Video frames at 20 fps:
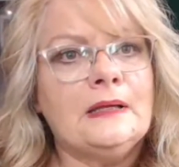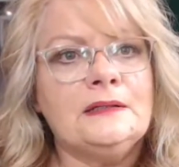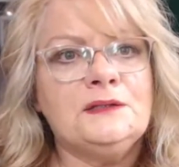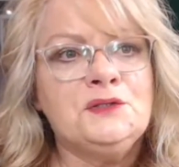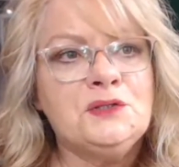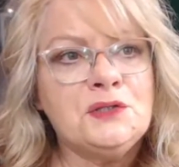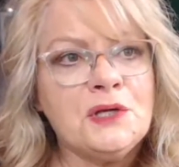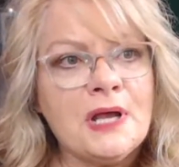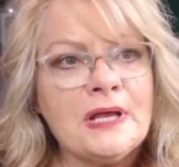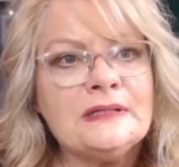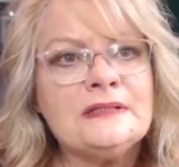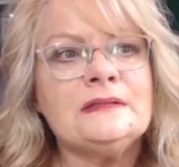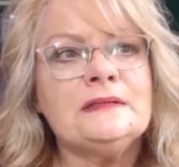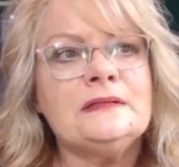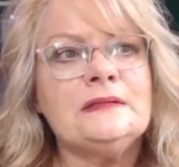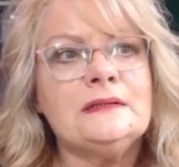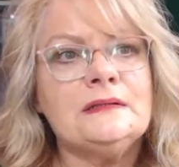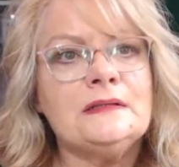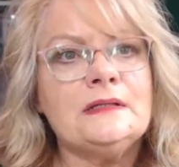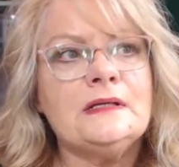just
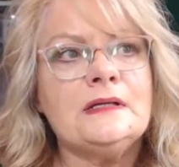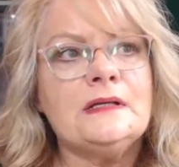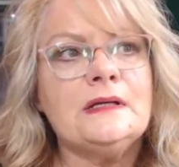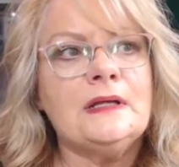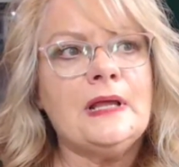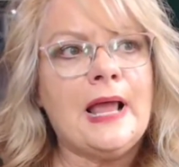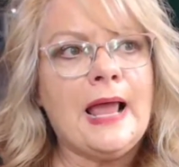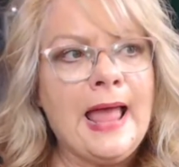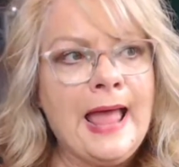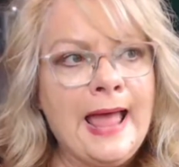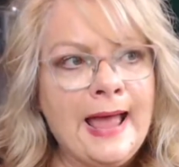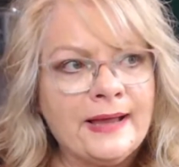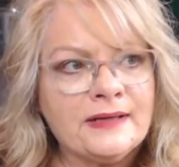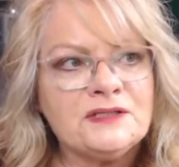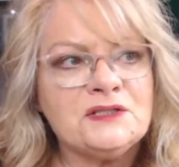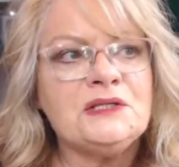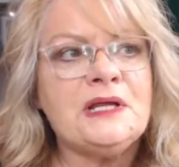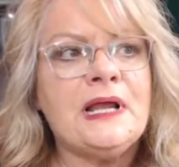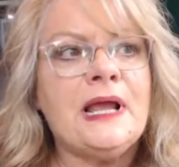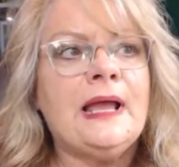
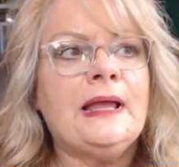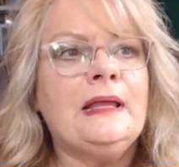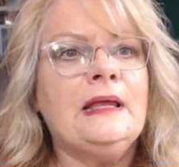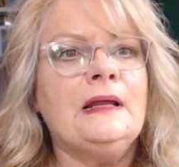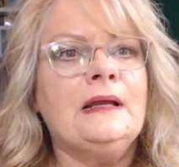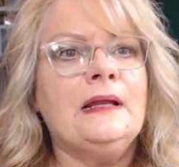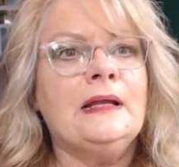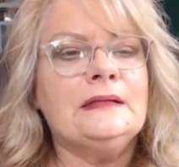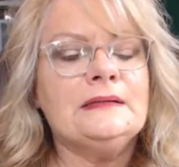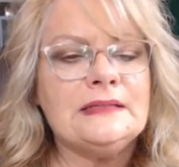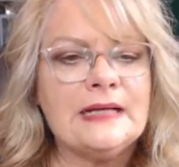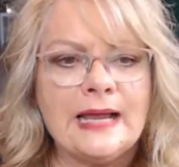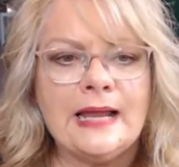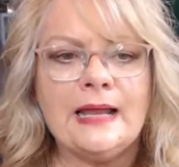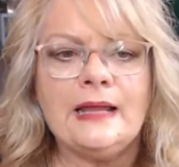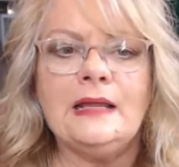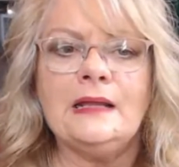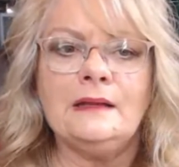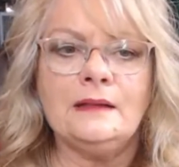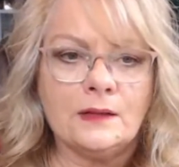hashtagging and
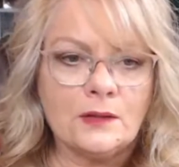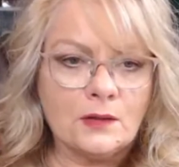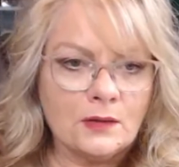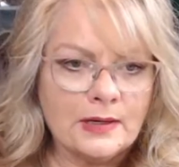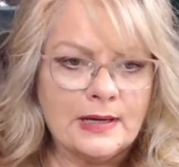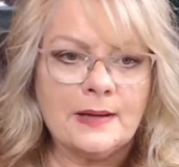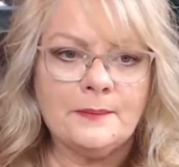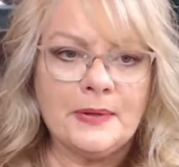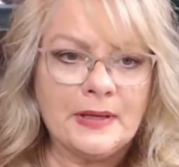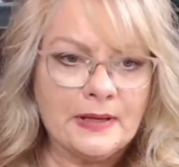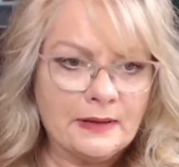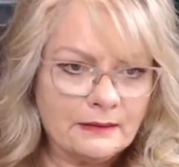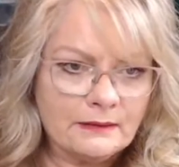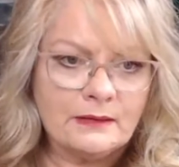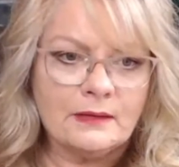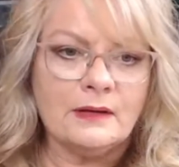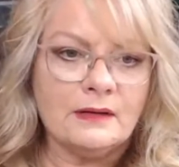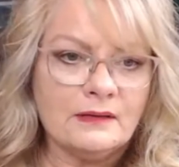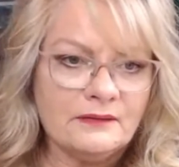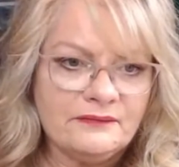tagging the crap out
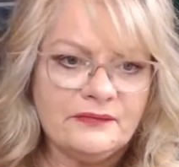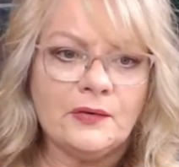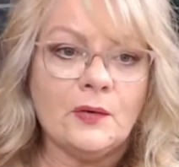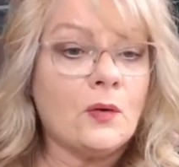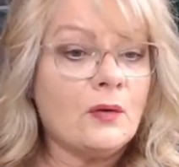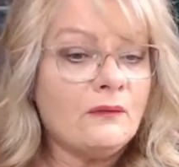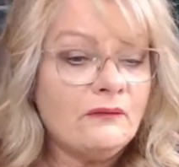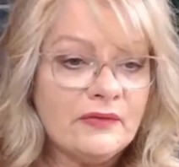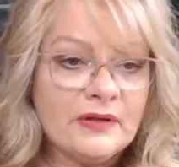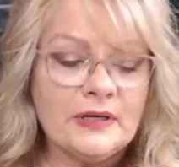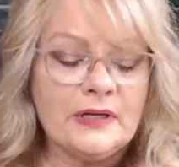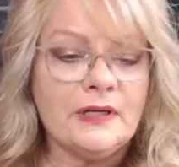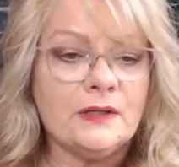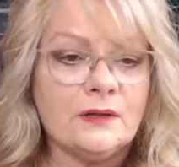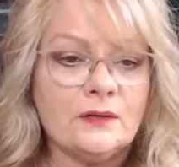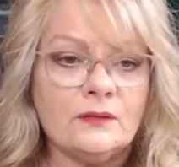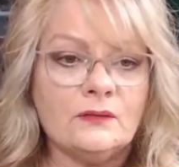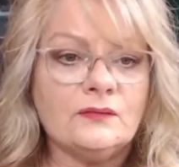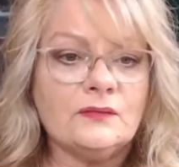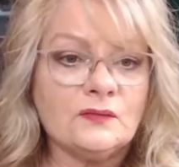of your
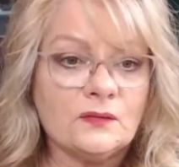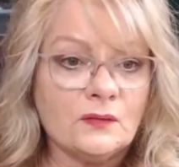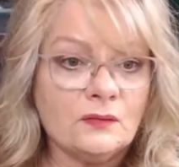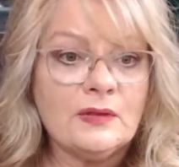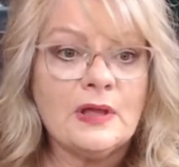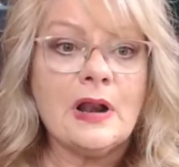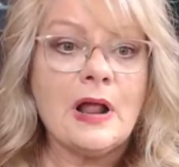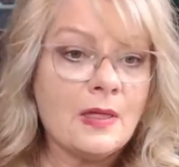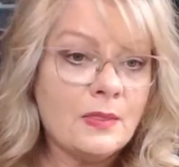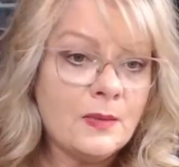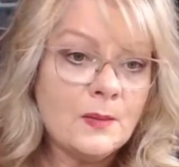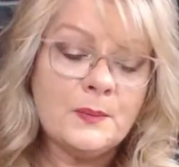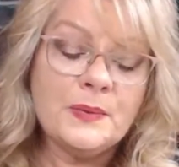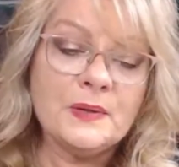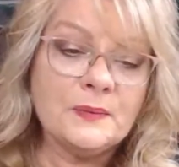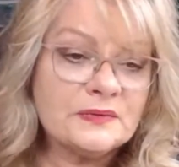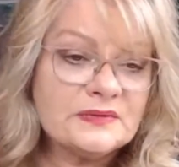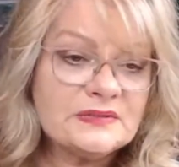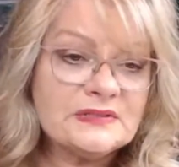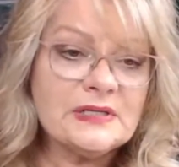videos so that other
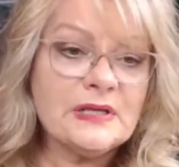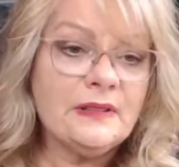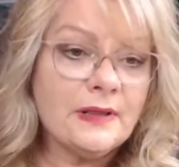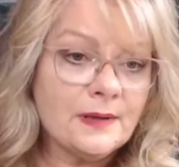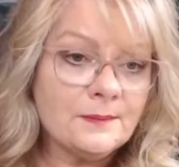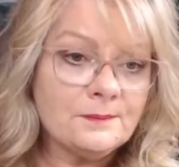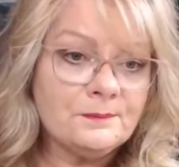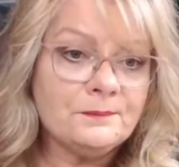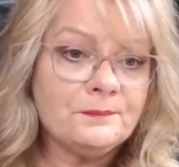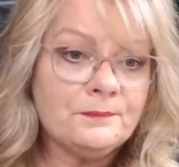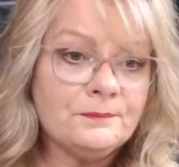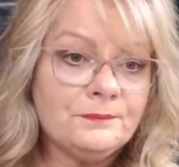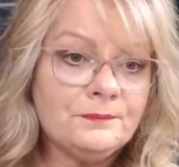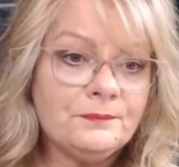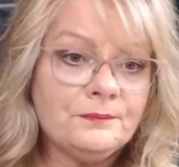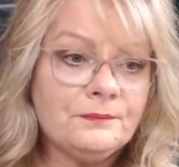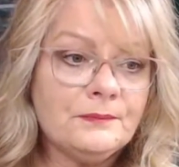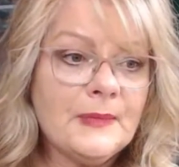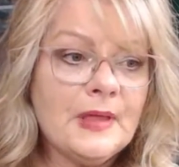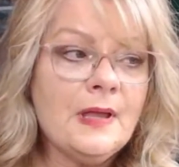people see them.
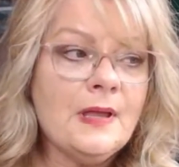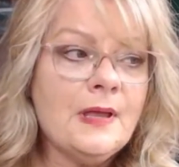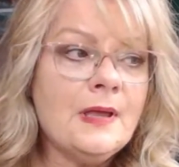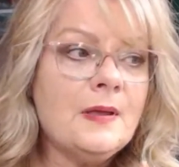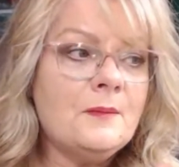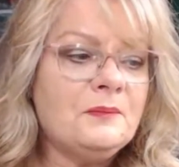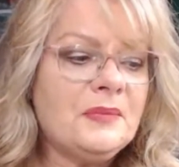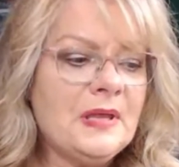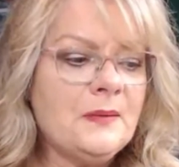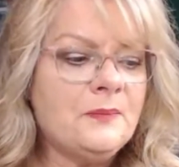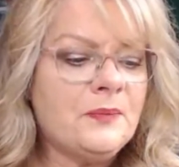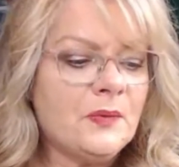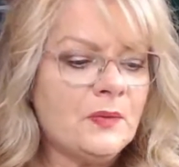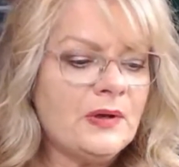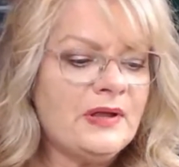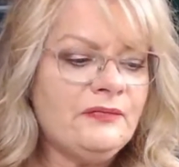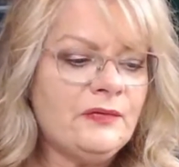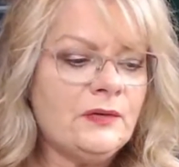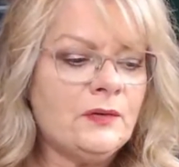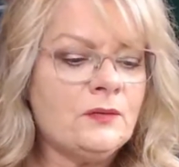People,
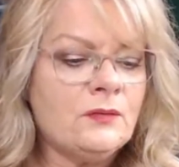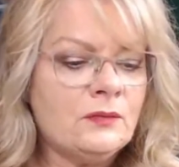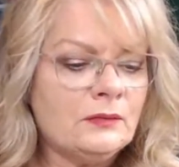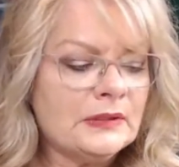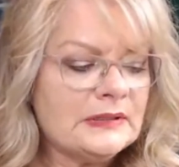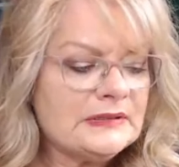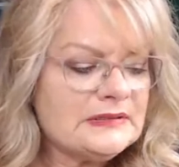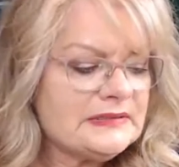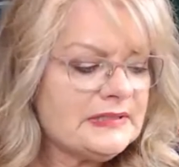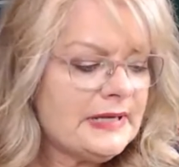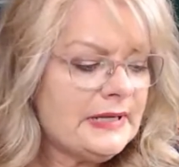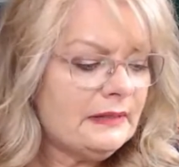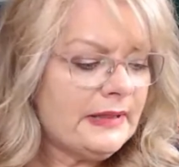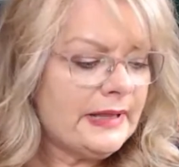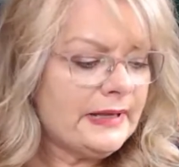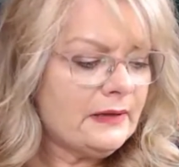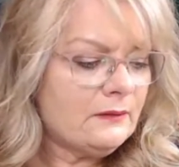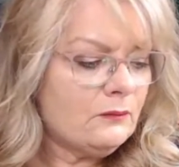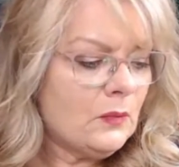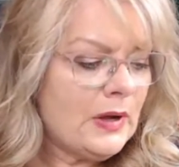if you, let's say,
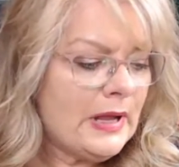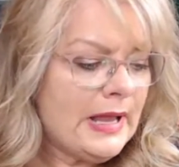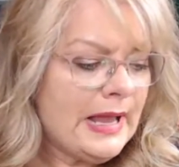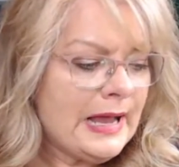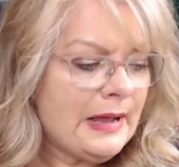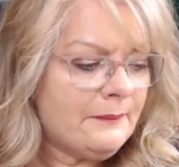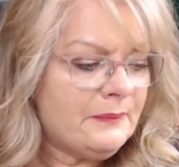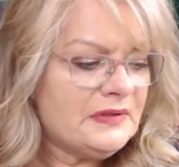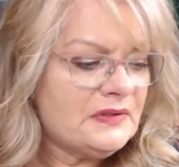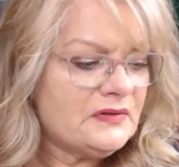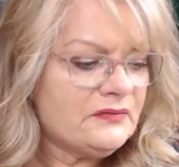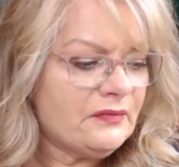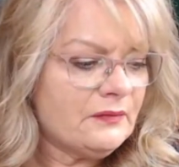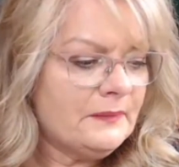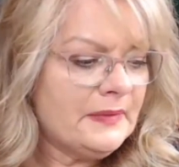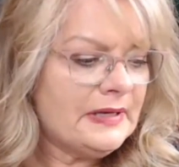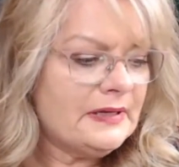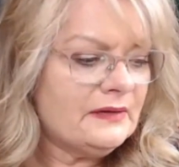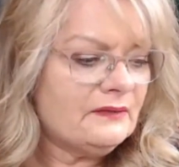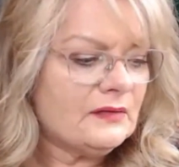like what happens for
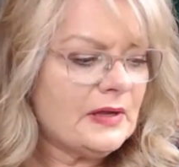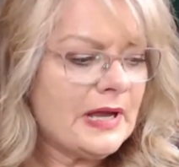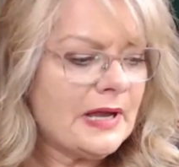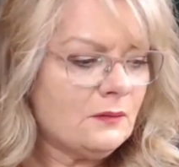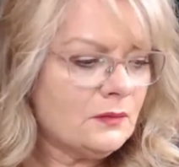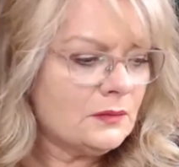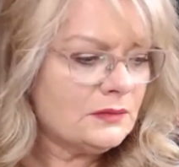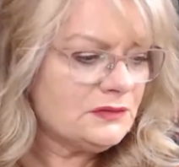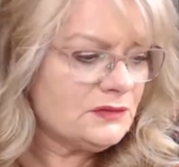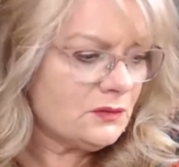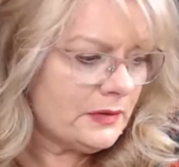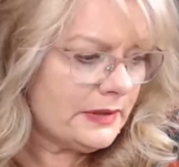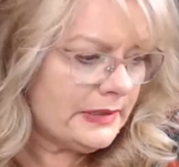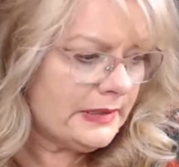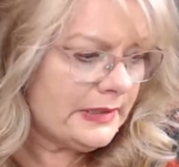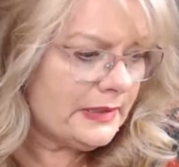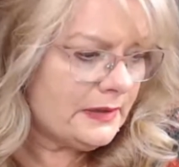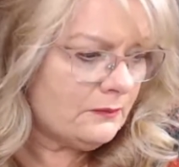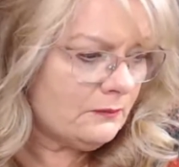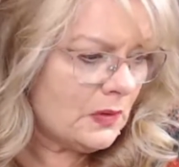me is I will join
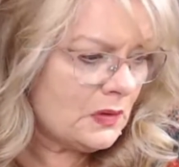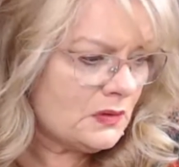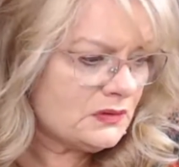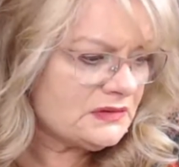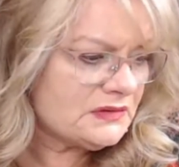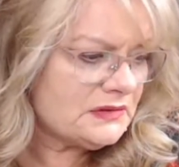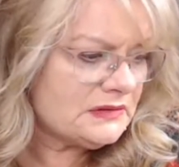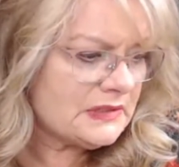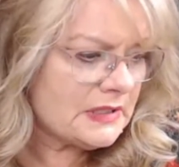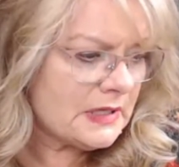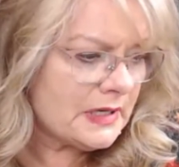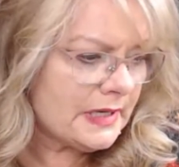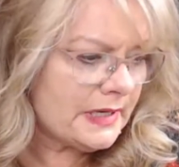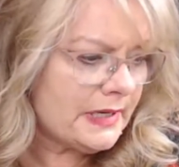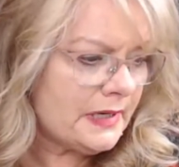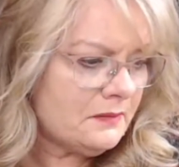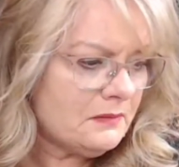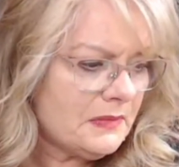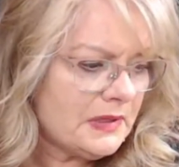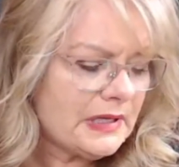in most of the
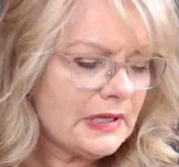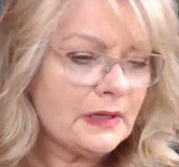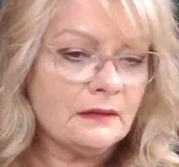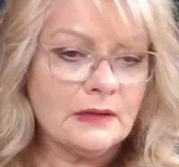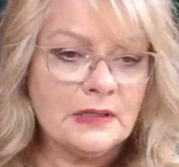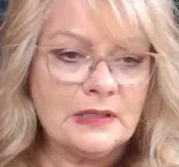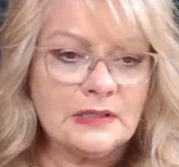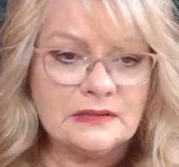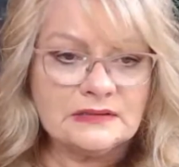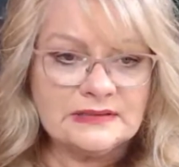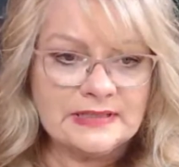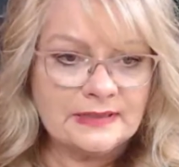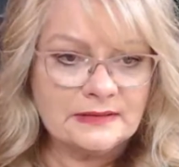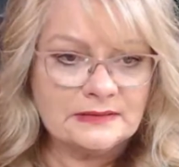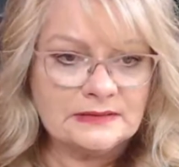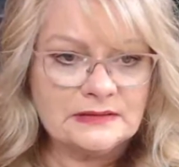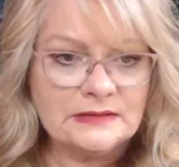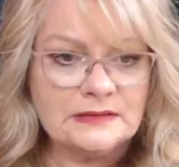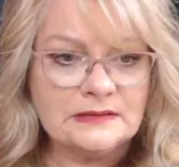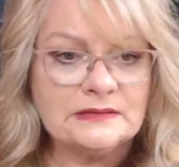time. Kelly
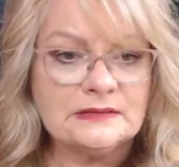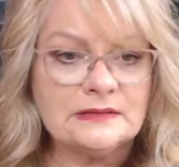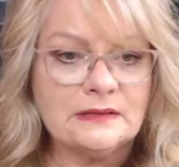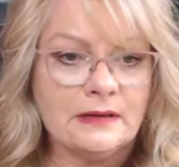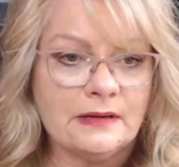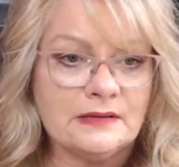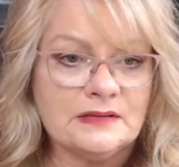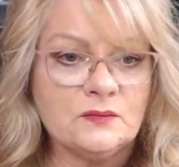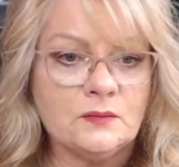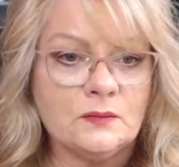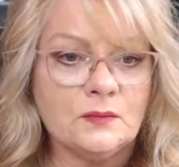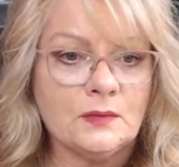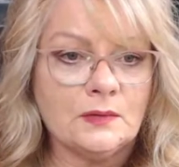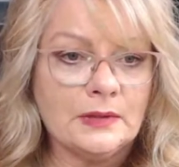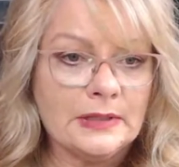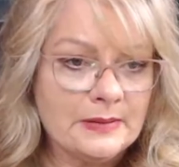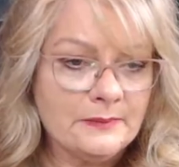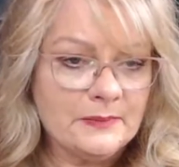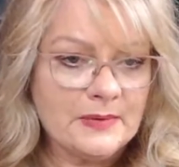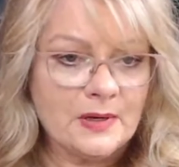Santee Designs will
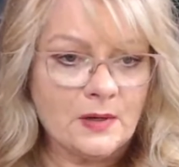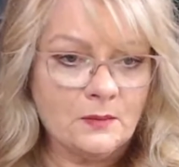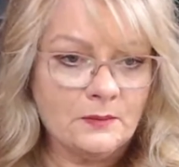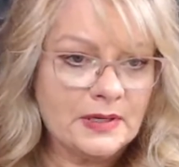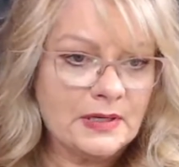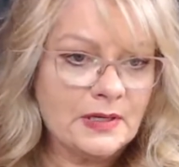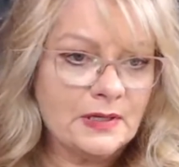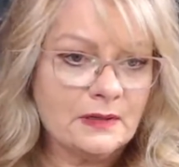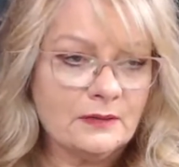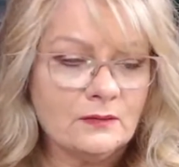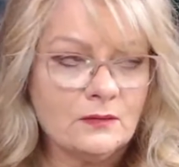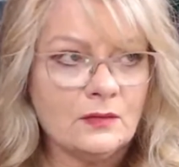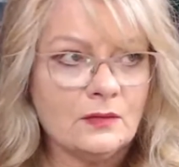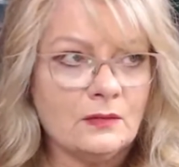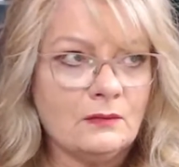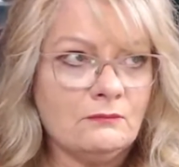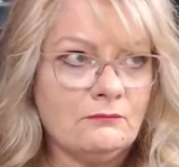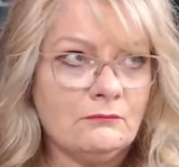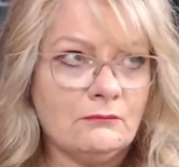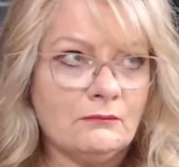email me or